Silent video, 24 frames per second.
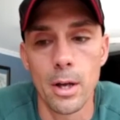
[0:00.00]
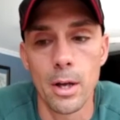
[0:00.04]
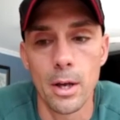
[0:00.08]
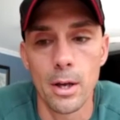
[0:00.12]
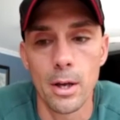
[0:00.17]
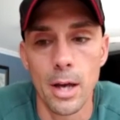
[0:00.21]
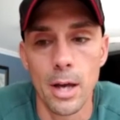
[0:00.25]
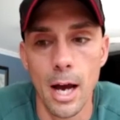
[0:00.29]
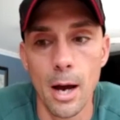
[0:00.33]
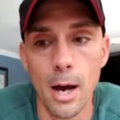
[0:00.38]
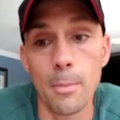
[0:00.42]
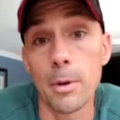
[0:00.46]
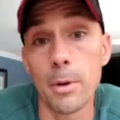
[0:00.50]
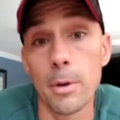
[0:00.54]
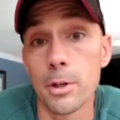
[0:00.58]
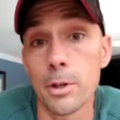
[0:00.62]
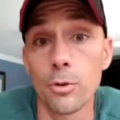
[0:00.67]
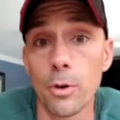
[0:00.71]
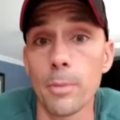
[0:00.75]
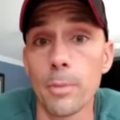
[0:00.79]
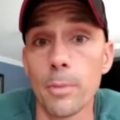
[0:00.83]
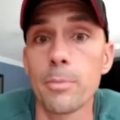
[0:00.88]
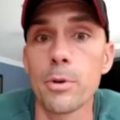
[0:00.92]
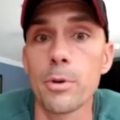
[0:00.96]
how much
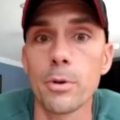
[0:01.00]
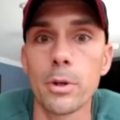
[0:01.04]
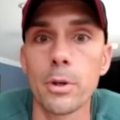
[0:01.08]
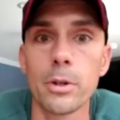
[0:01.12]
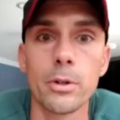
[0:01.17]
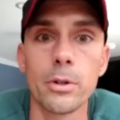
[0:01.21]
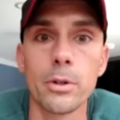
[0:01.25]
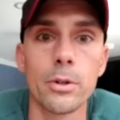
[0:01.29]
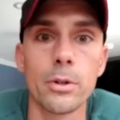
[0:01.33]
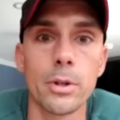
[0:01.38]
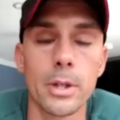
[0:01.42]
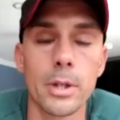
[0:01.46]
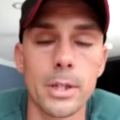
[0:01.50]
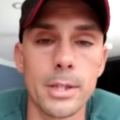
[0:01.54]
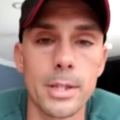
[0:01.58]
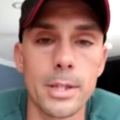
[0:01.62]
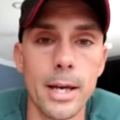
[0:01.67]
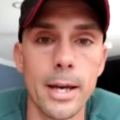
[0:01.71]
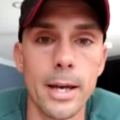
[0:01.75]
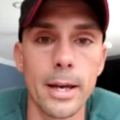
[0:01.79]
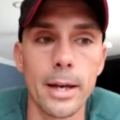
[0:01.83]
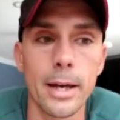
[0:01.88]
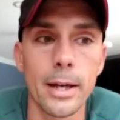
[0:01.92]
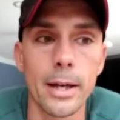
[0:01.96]
grip you can do in a
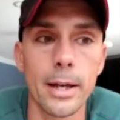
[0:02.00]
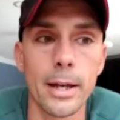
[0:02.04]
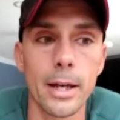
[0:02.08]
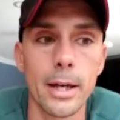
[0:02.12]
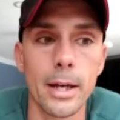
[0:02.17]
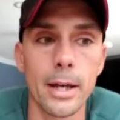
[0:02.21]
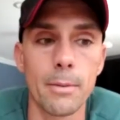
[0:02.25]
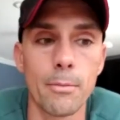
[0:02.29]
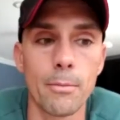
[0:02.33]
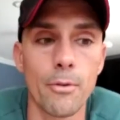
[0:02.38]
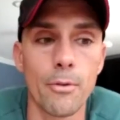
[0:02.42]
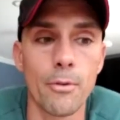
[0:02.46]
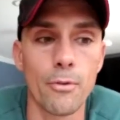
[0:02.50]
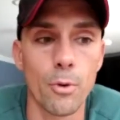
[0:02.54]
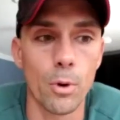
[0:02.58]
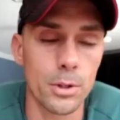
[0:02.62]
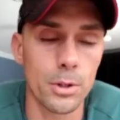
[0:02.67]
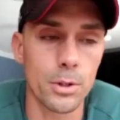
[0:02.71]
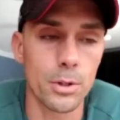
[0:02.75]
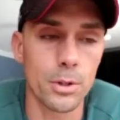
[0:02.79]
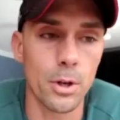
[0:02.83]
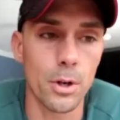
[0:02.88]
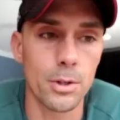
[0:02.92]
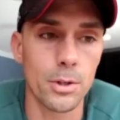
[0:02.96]
day before it
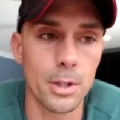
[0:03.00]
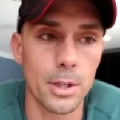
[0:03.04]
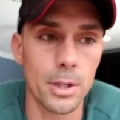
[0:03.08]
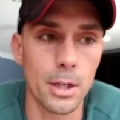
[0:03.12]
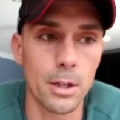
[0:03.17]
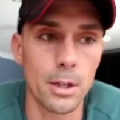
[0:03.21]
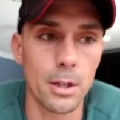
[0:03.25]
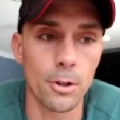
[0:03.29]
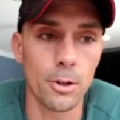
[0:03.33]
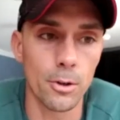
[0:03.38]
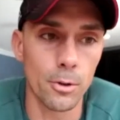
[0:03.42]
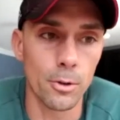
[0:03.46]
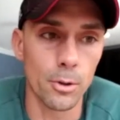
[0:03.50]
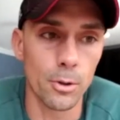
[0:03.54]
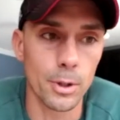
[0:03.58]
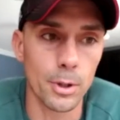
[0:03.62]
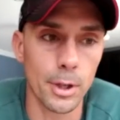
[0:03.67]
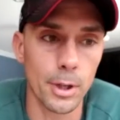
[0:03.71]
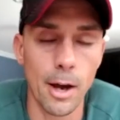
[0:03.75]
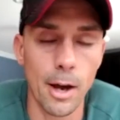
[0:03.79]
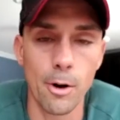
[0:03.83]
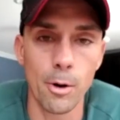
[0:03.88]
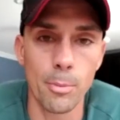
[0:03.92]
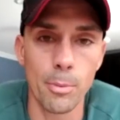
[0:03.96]
starts to get a little
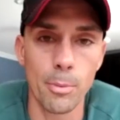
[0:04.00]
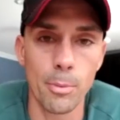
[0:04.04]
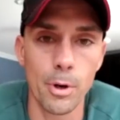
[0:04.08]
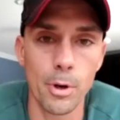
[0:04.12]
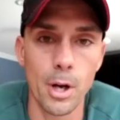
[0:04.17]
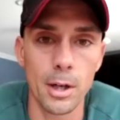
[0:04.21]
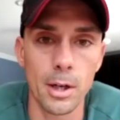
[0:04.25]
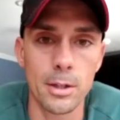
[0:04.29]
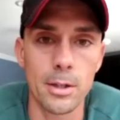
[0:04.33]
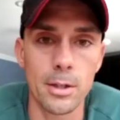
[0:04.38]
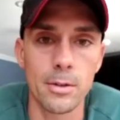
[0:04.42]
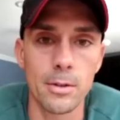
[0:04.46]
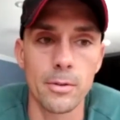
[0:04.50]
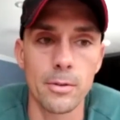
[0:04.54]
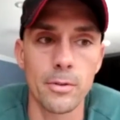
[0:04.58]
counterproductive.